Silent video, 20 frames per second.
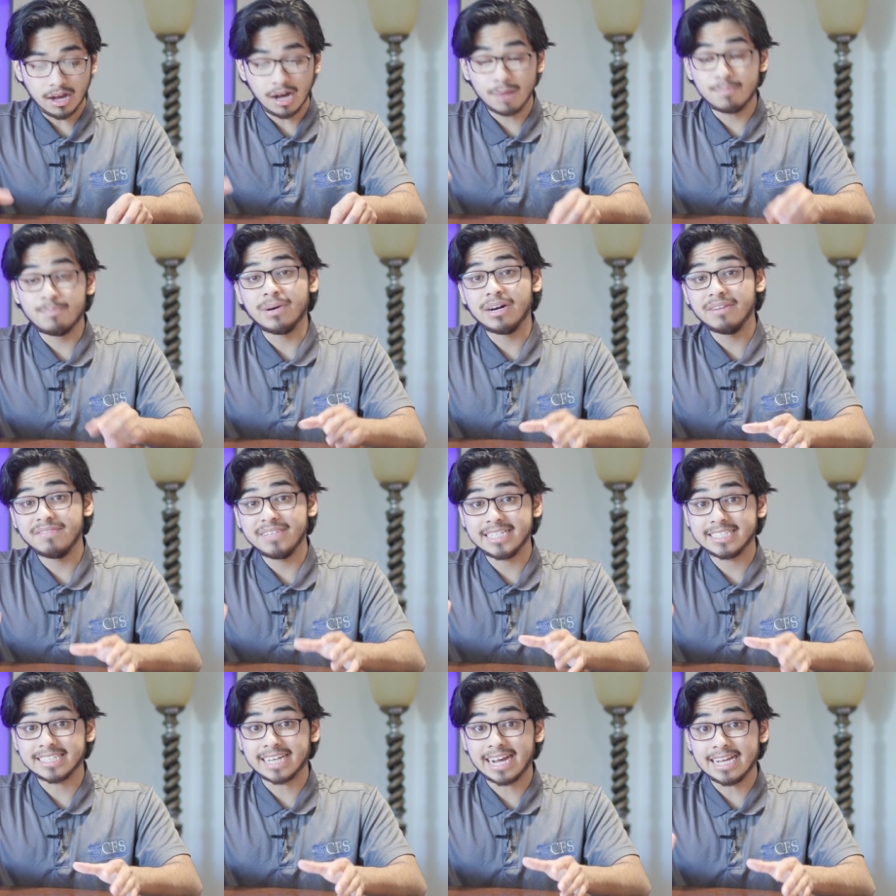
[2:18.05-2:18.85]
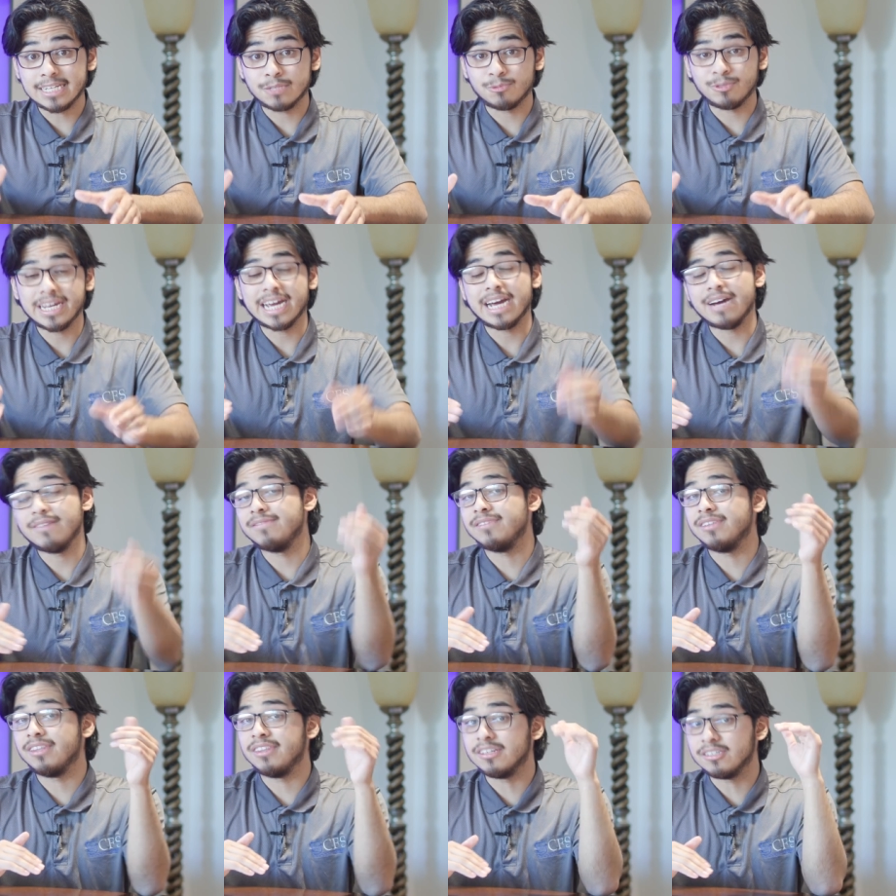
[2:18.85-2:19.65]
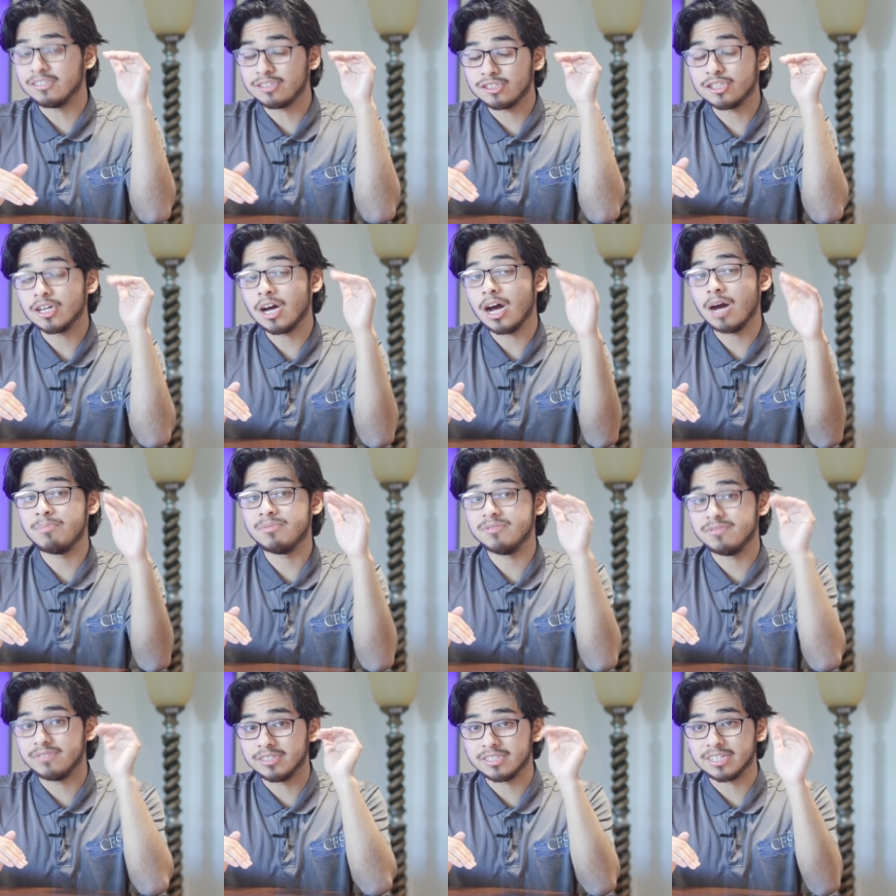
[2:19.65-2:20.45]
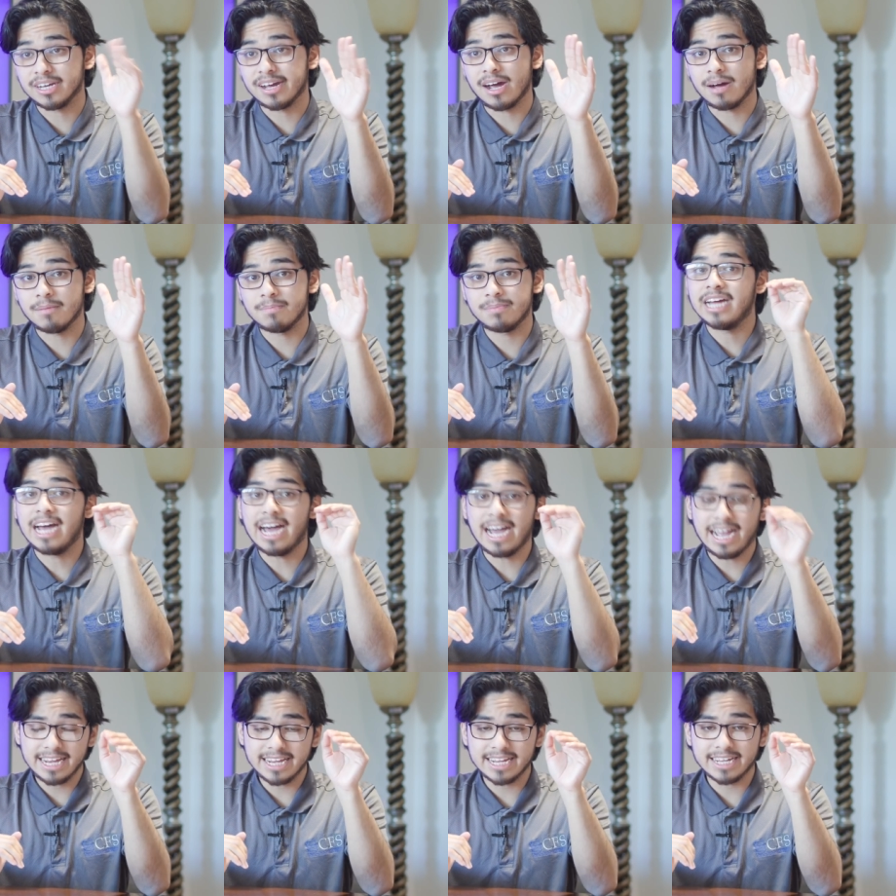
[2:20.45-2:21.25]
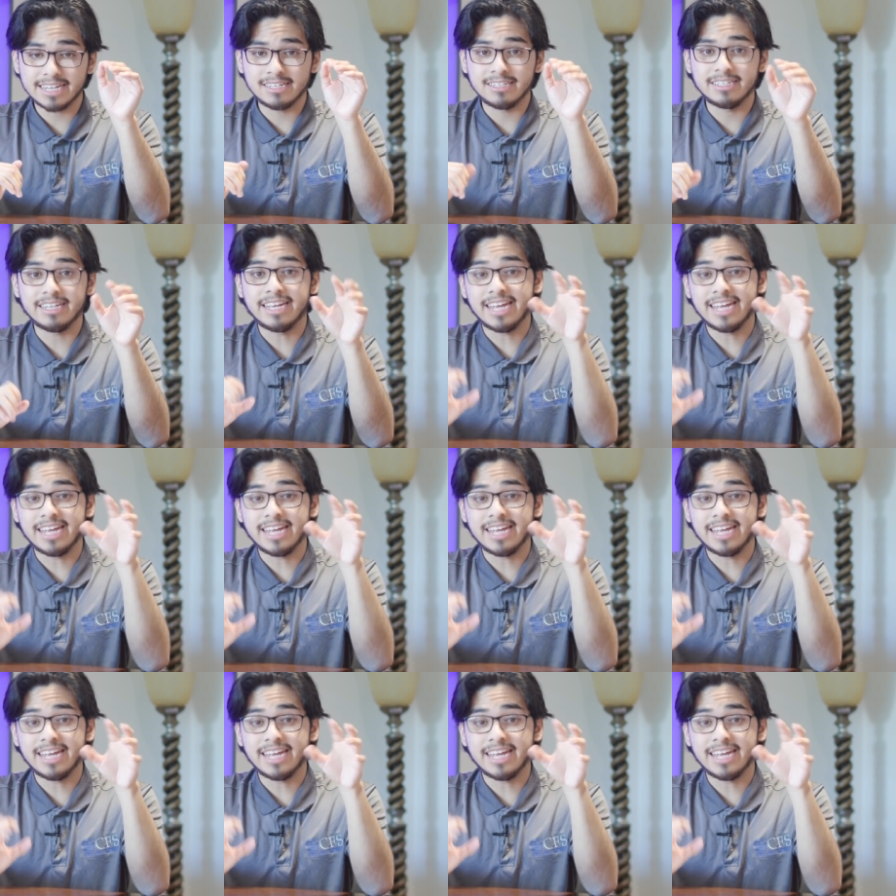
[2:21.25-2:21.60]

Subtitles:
Above these guys, we have the top of the top, high-end,